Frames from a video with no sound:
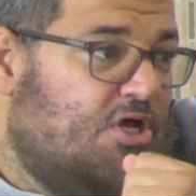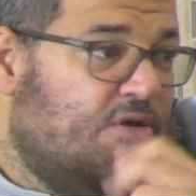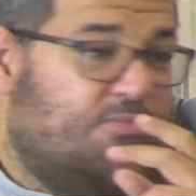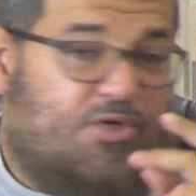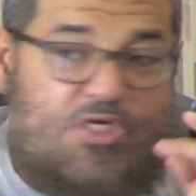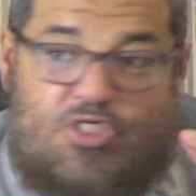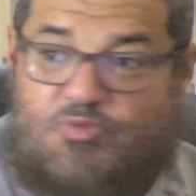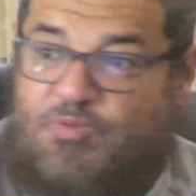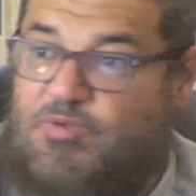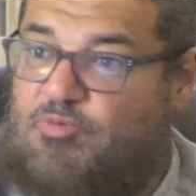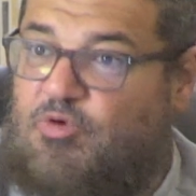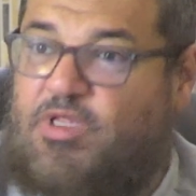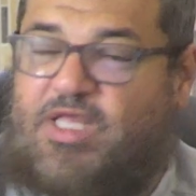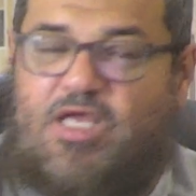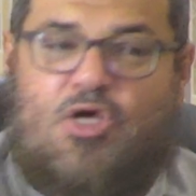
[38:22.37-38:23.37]
Because people
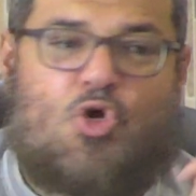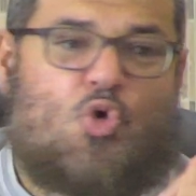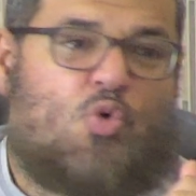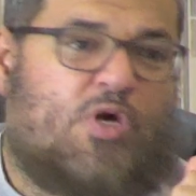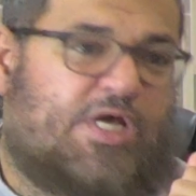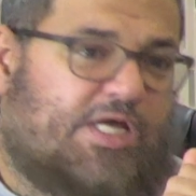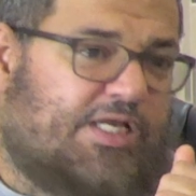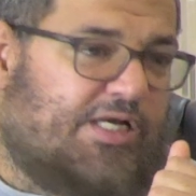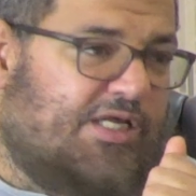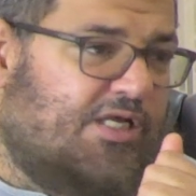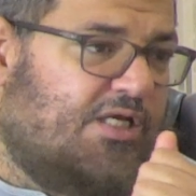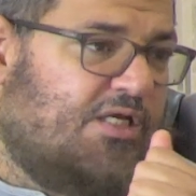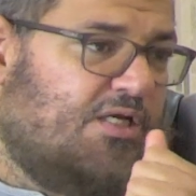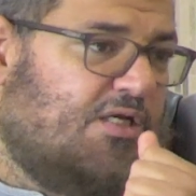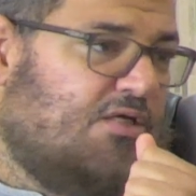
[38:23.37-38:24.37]
can quickly
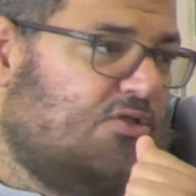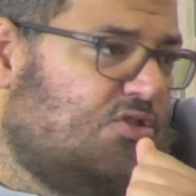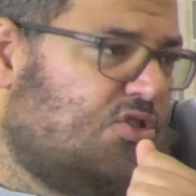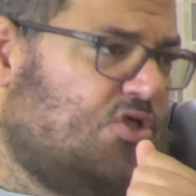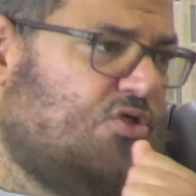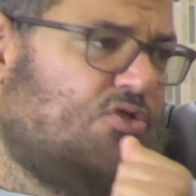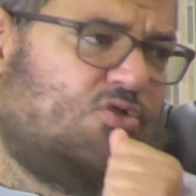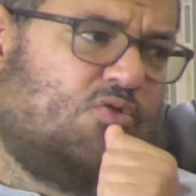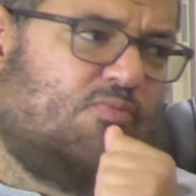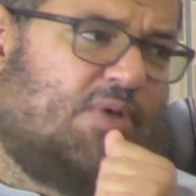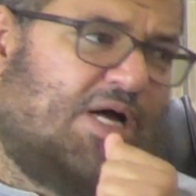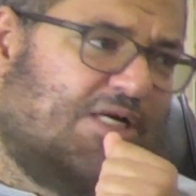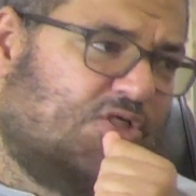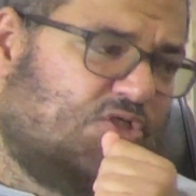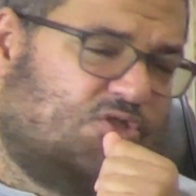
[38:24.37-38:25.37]
turn to
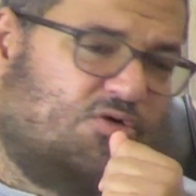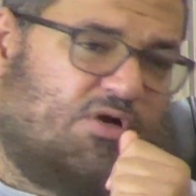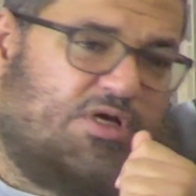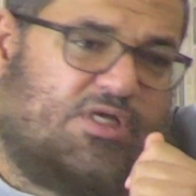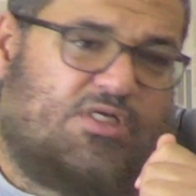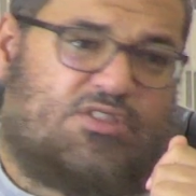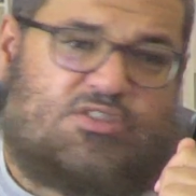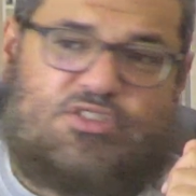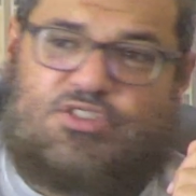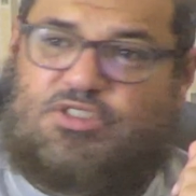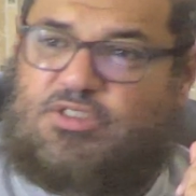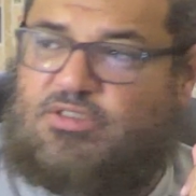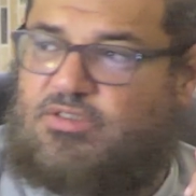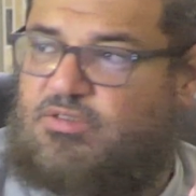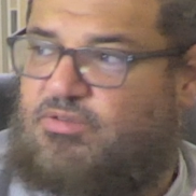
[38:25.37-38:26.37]
monster against each other.